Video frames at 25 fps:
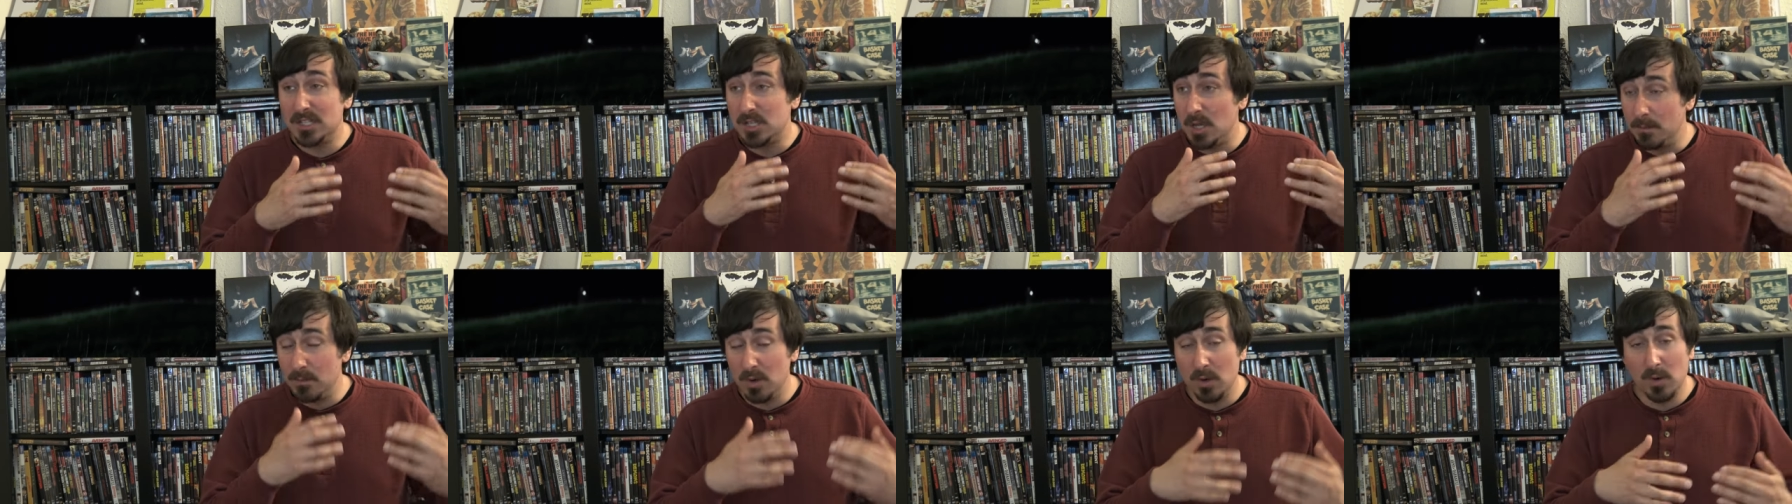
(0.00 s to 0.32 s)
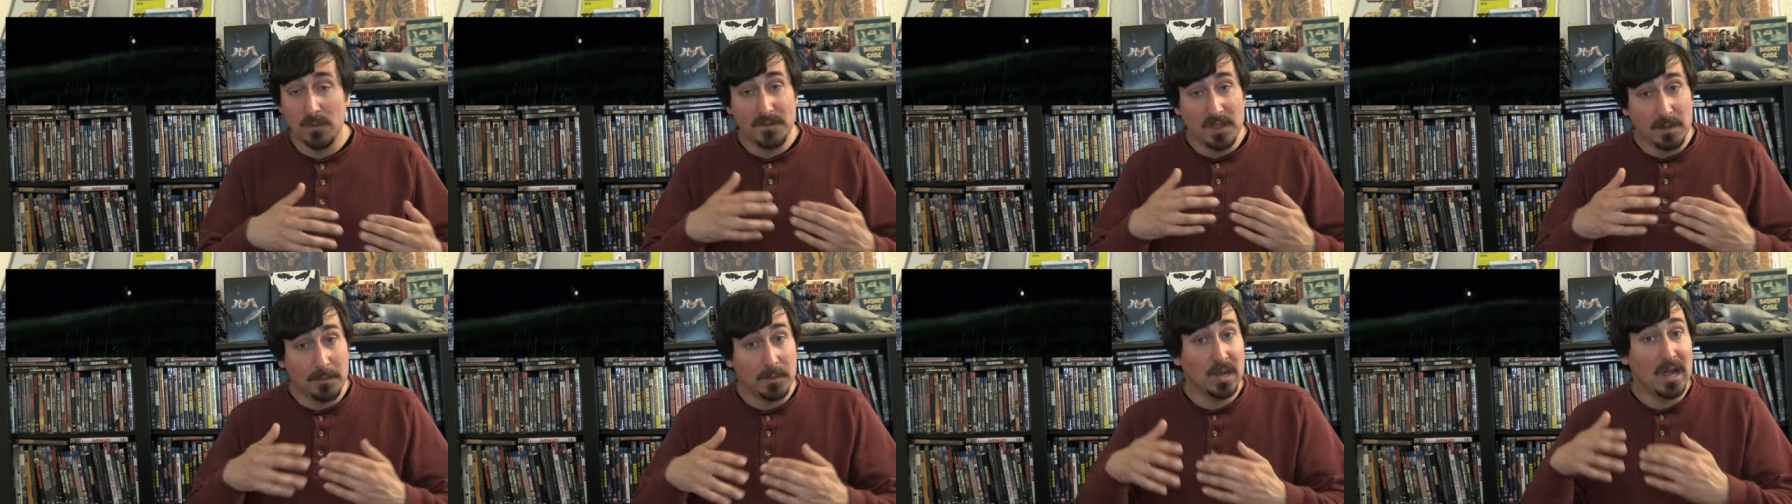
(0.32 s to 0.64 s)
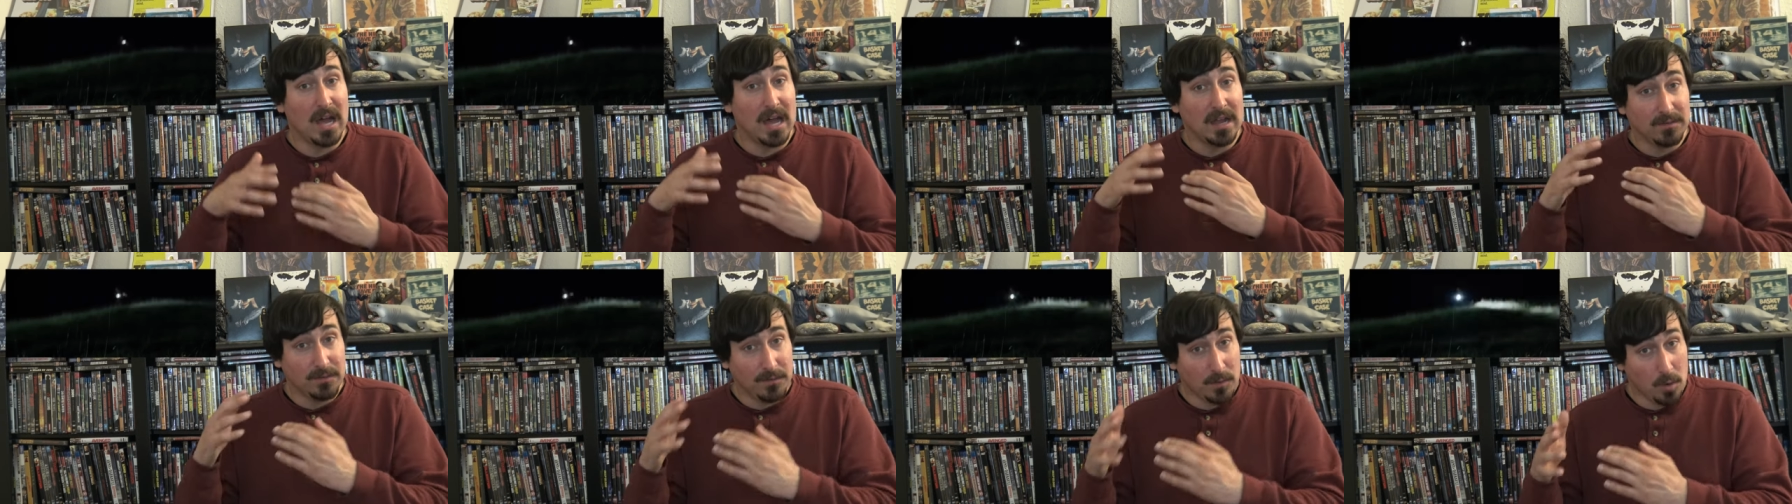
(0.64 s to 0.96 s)
to move the
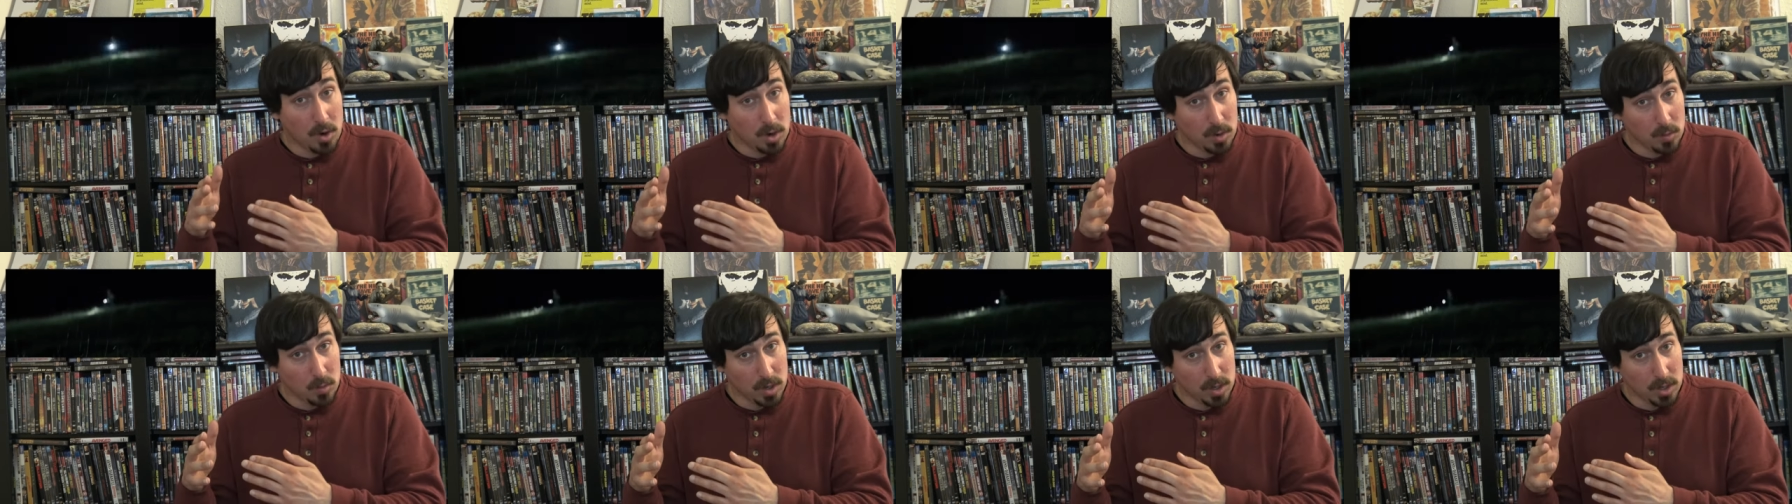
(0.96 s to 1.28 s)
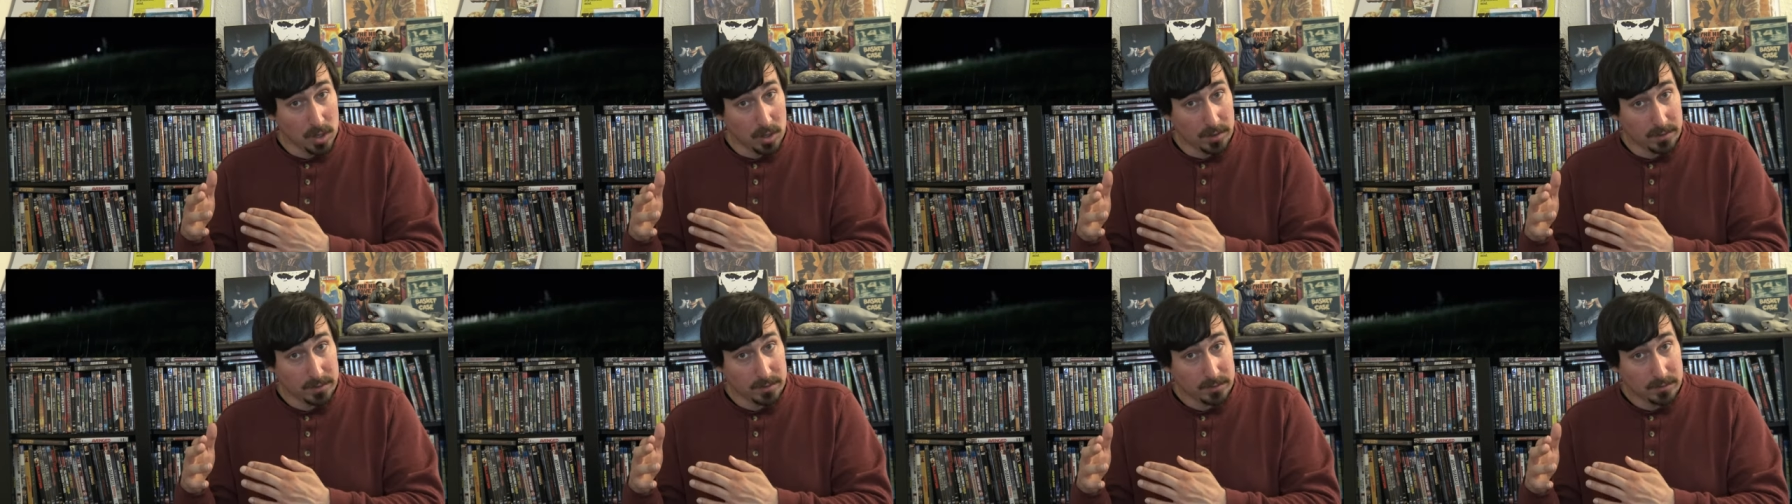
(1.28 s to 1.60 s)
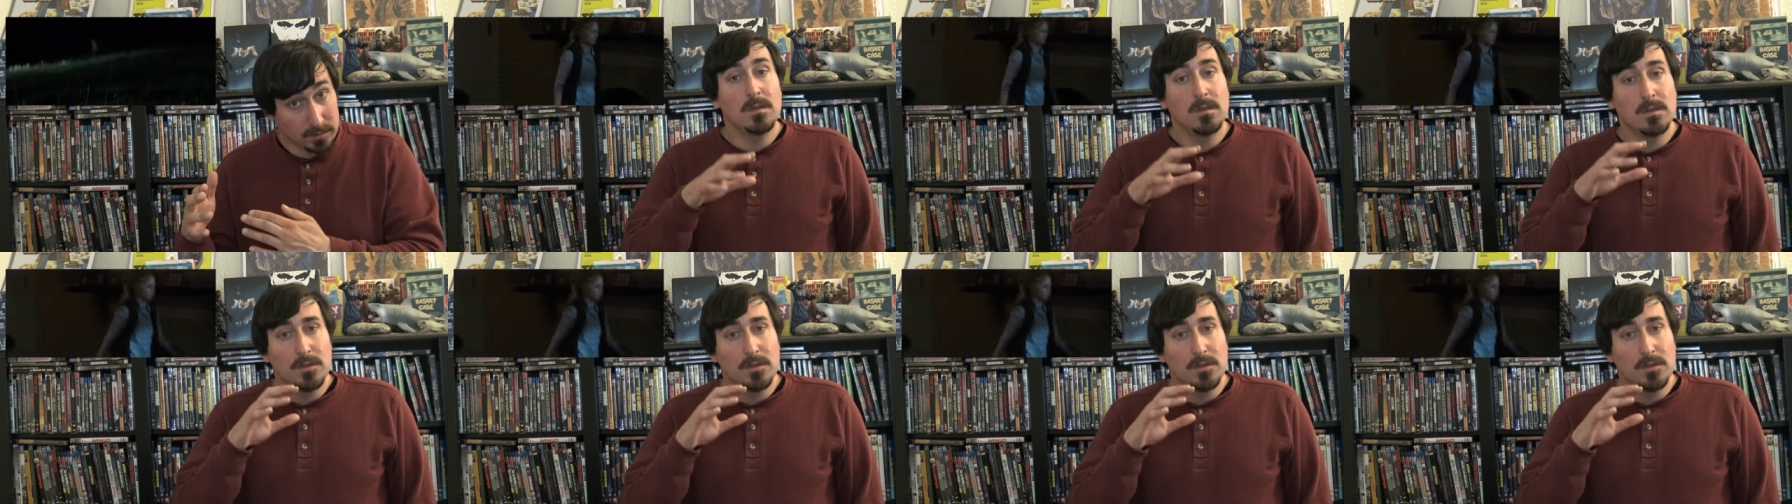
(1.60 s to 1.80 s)
plot forward.